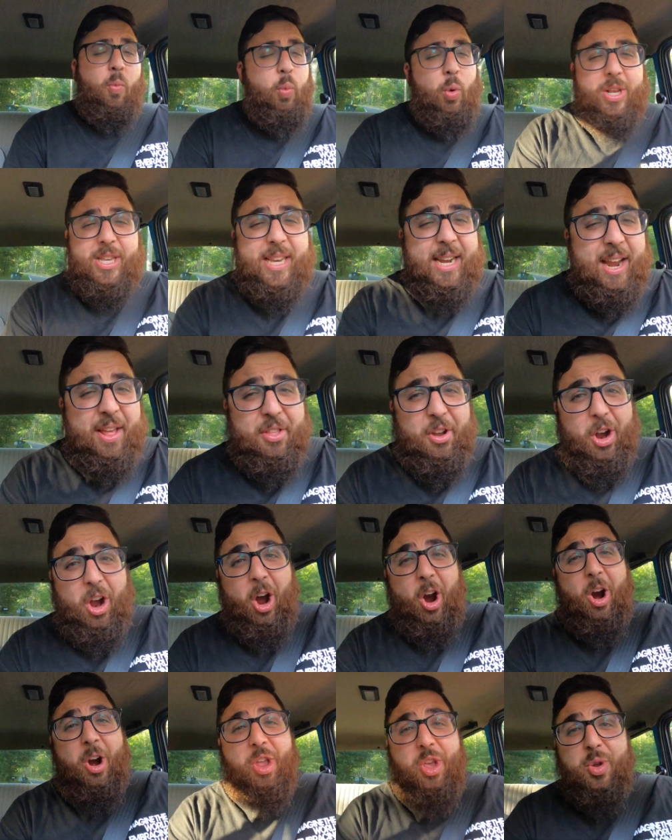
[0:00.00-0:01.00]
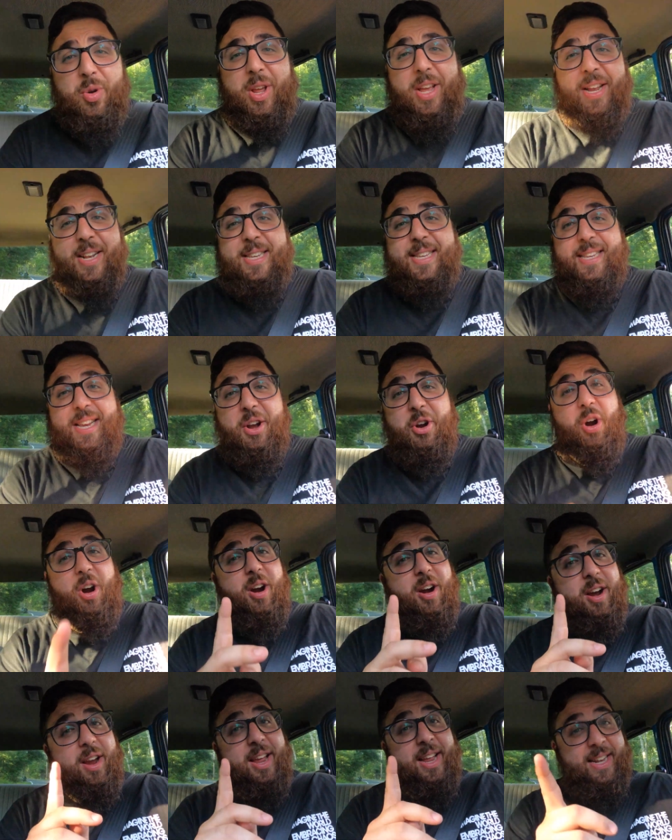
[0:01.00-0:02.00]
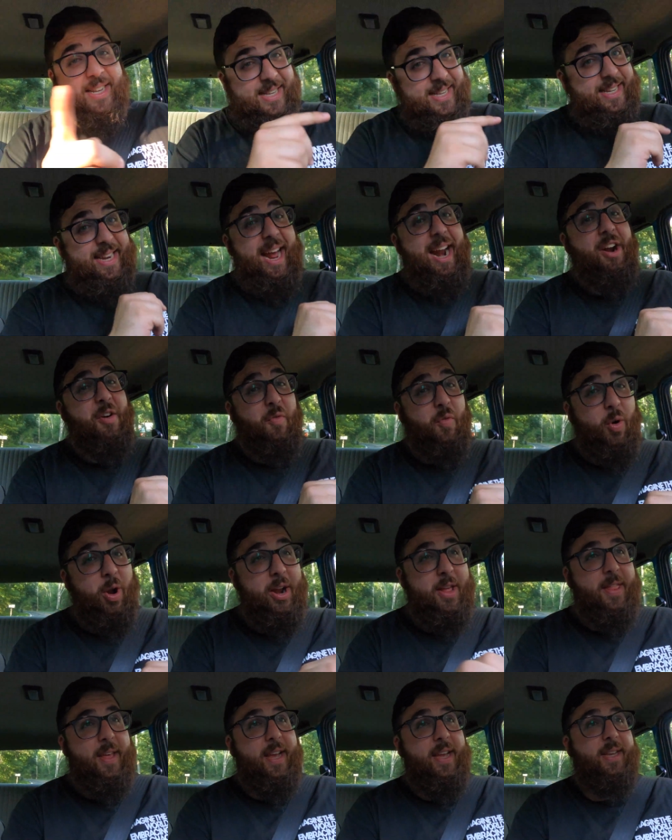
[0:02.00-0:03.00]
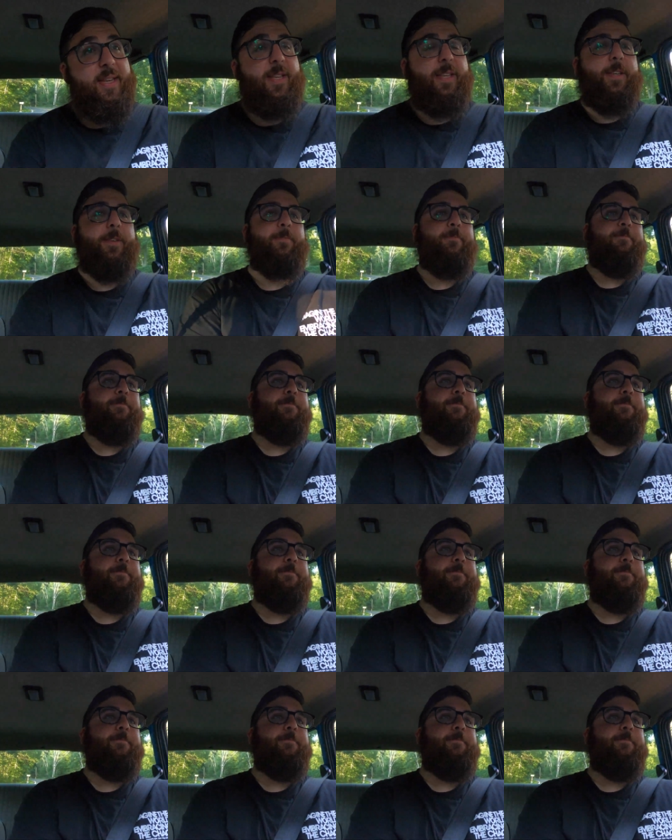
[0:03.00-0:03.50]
What's another car you'd consider instead of one of these?